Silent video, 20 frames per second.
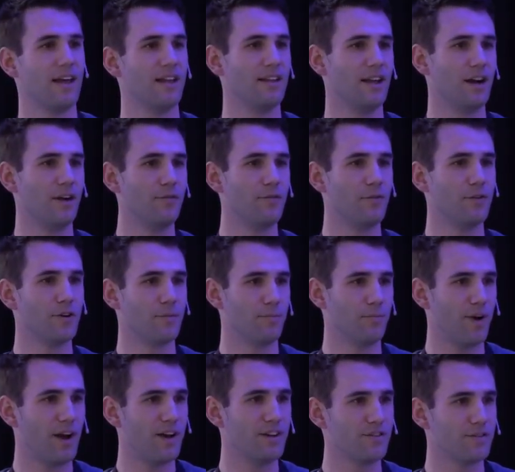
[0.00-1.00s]
and therefore the
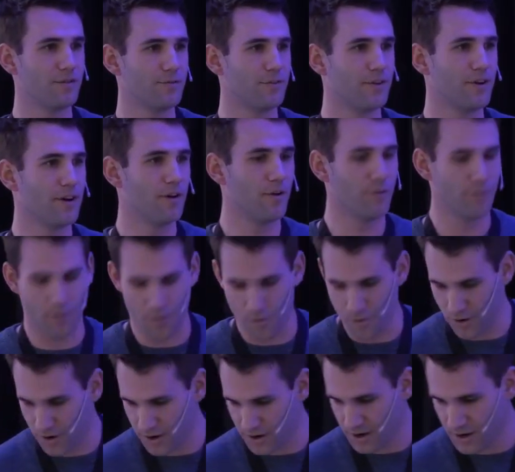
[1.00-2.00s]
price of a, of a
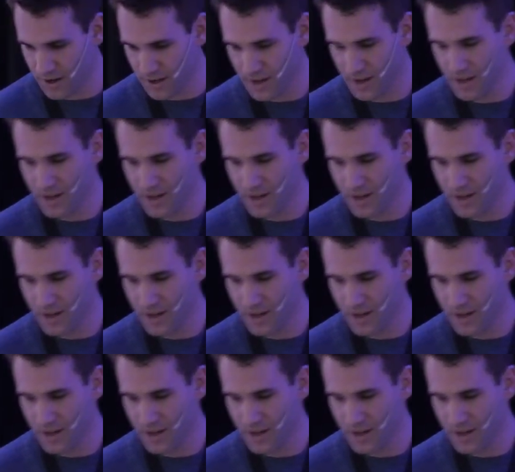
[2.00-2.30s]
horn